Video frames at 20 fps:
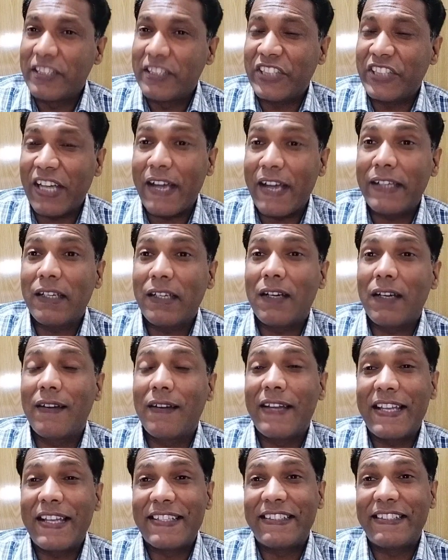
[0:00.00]

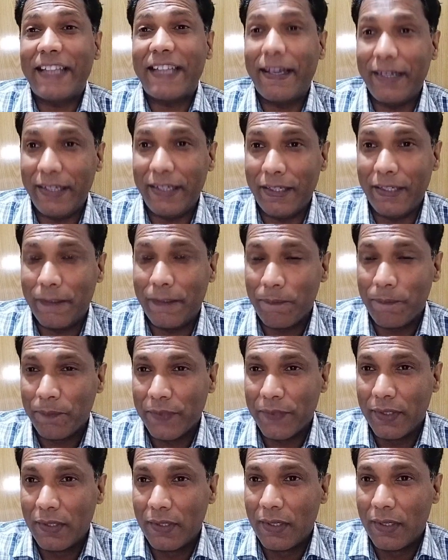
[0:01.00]
China has agreed.
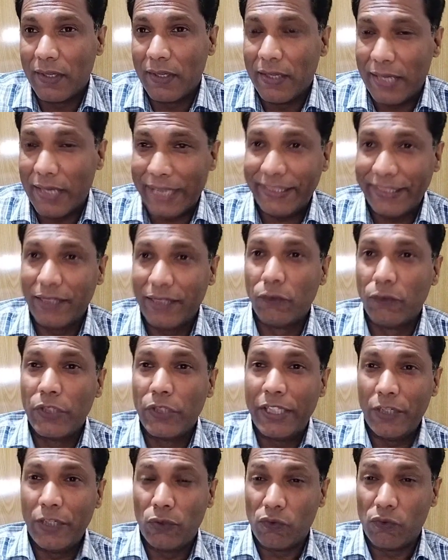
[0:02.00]
I think we
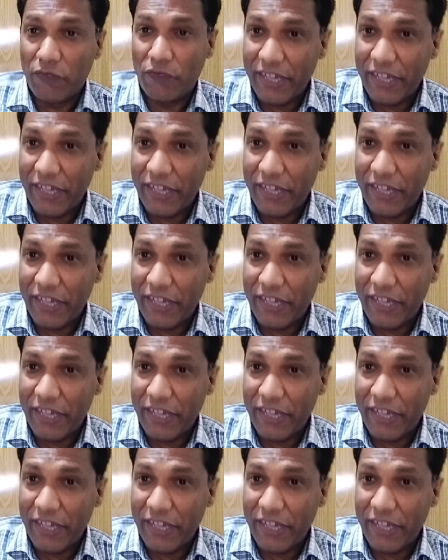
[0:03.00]
need to